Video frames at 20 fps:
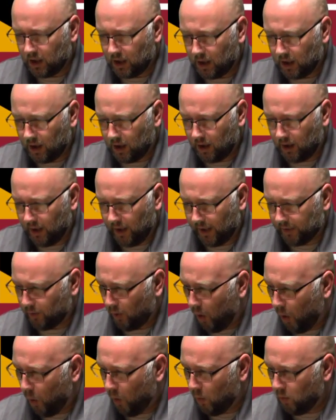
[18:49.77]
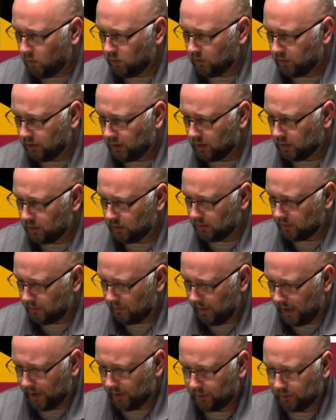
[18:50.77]
as a whole, the
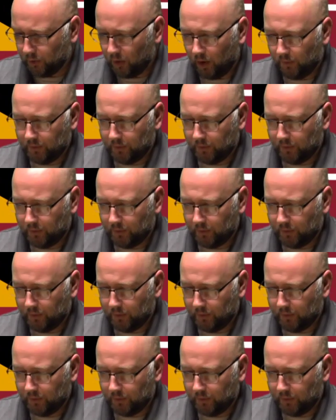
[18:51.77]
mayor's